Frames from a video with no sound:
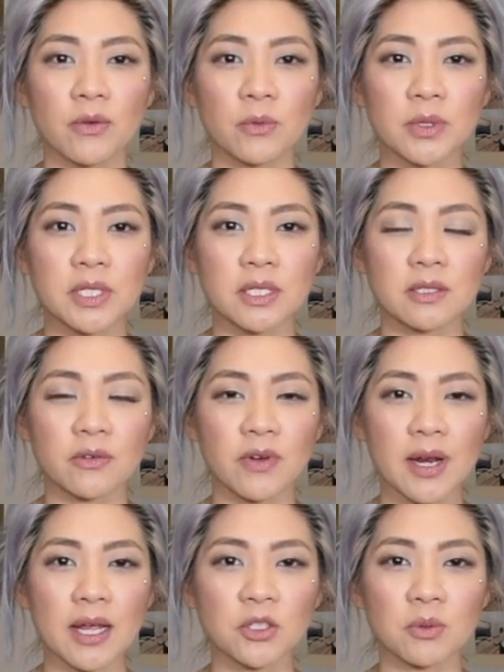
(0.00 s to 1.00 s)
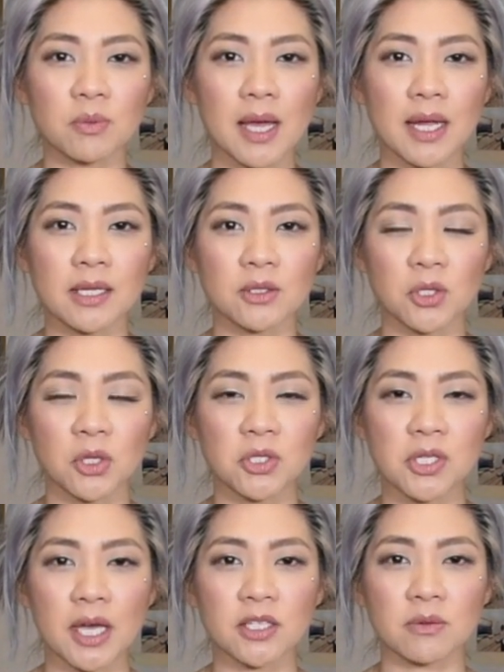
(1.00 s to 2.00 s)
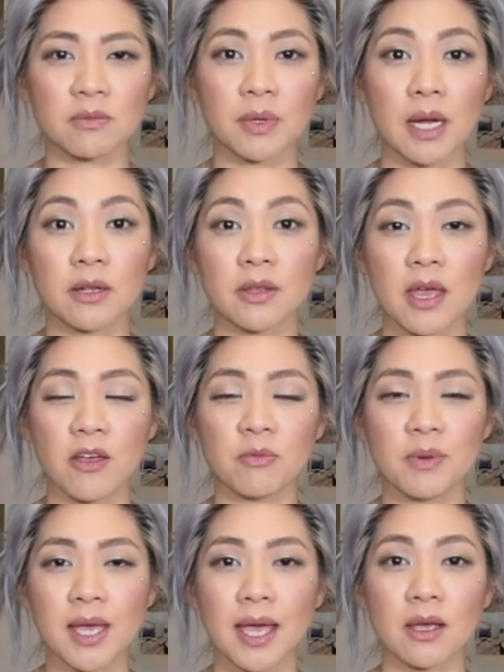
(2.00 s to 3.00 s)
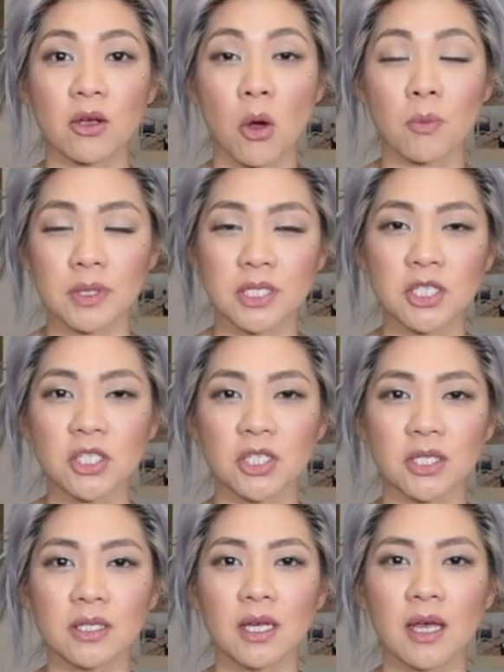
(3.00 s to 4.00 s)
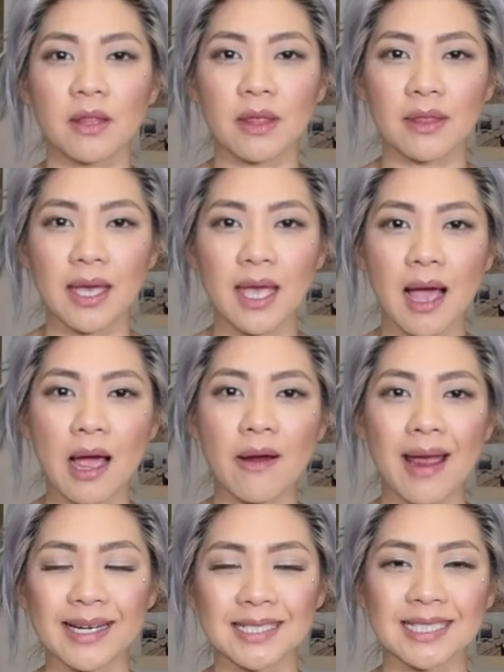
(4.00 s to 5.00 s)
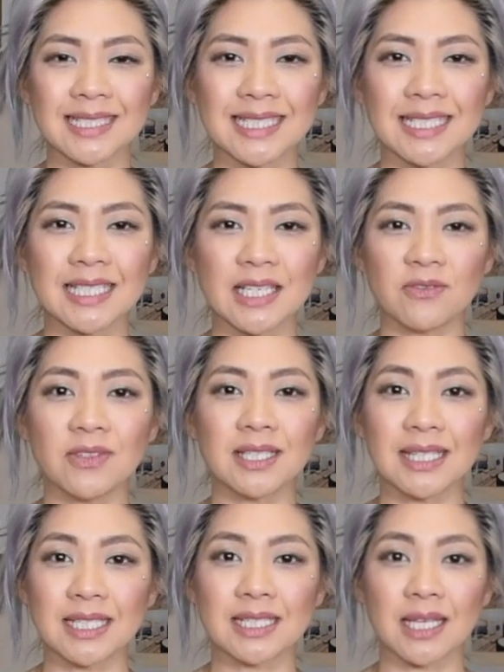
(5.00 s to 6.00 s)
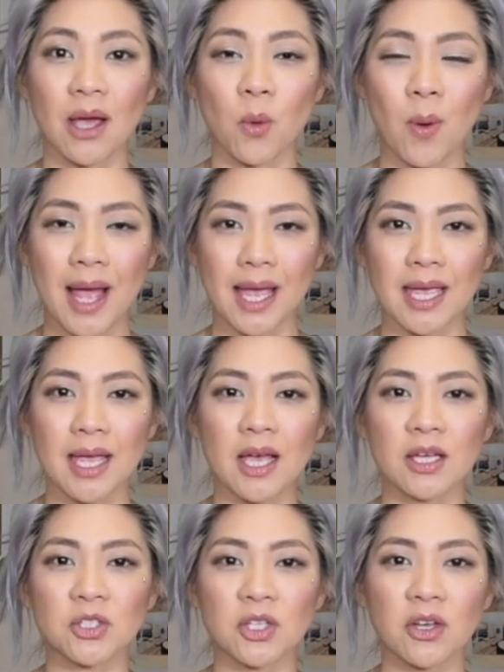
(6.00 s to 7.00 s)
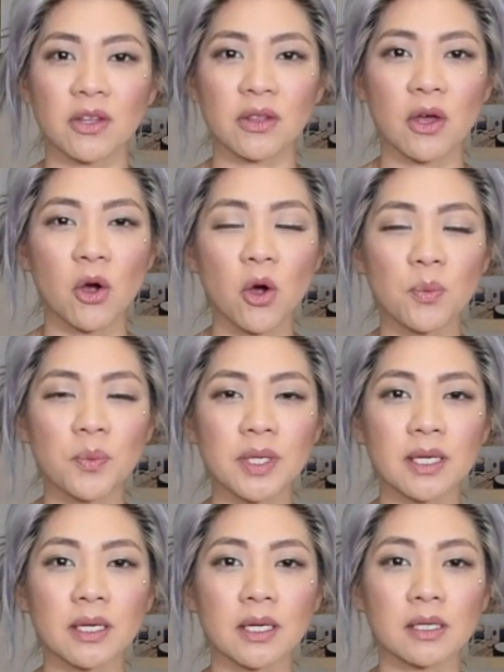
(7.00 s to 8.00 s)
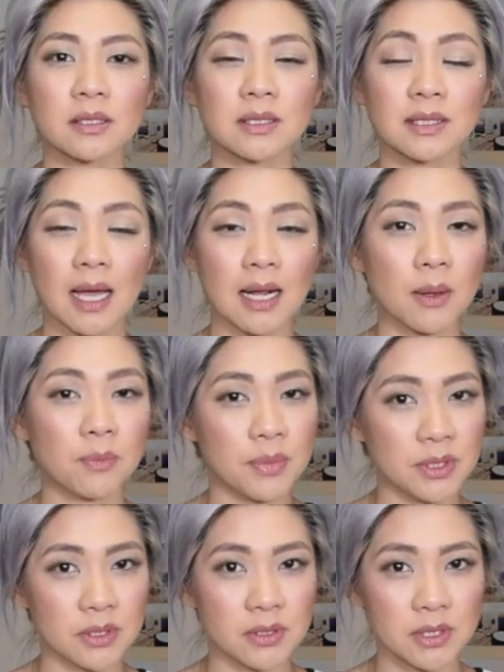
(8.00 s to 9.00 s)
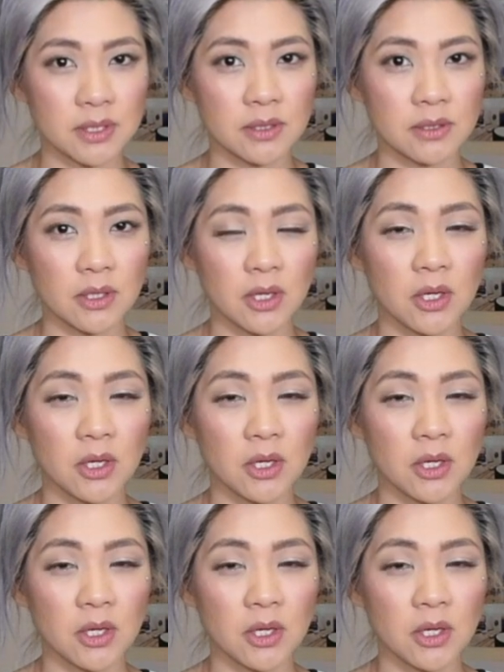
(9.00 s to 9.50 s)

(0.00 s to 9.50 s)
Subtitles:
which is the Financial Planning Association, part of the FBA competition, that they are actually giving this away. So they're helping startup businesses